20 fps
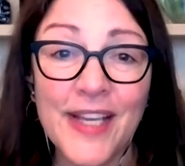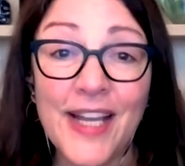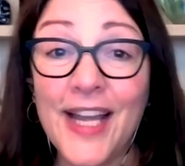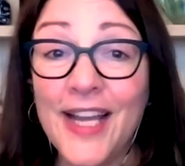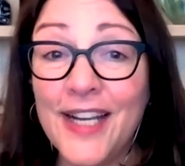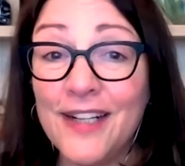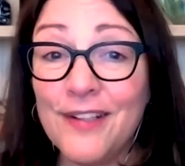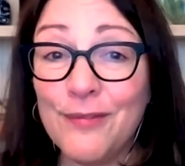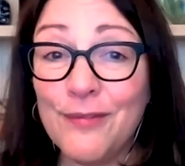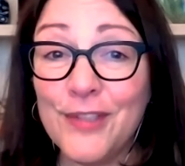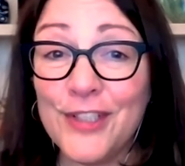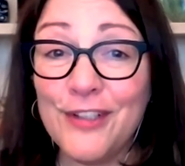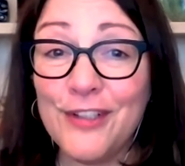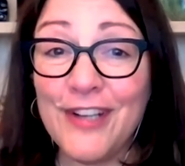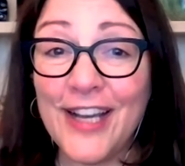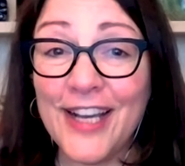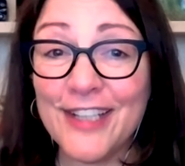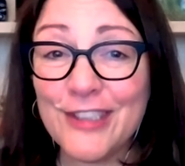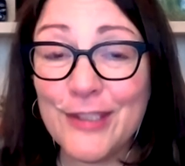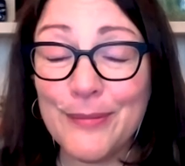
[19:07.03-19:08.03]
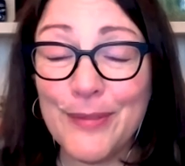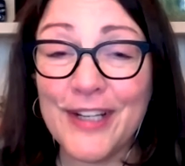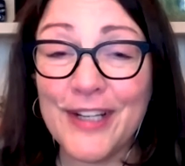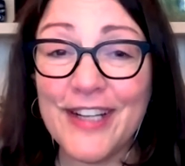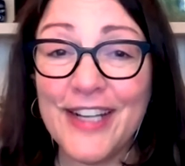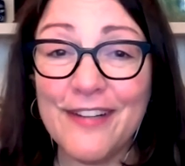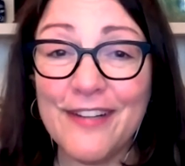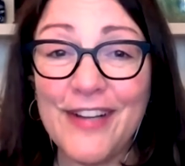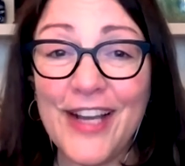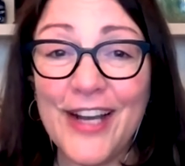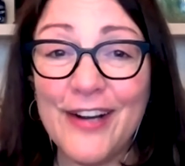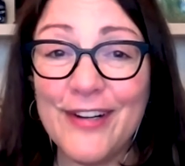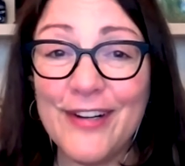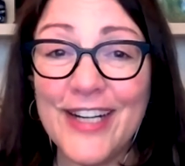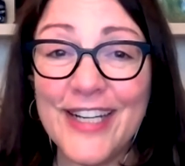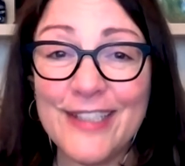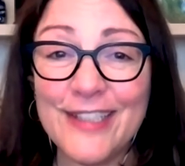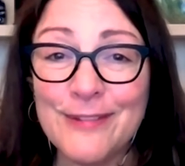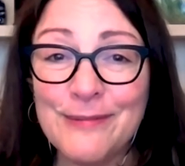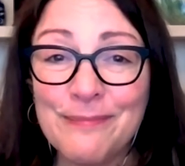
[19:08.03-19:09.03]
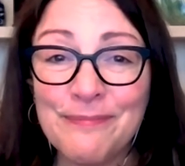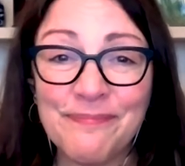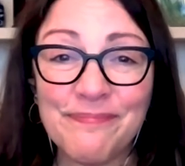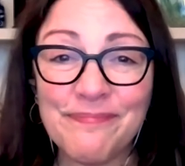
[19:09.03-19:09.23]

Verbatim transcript: And when you asked about kind of how I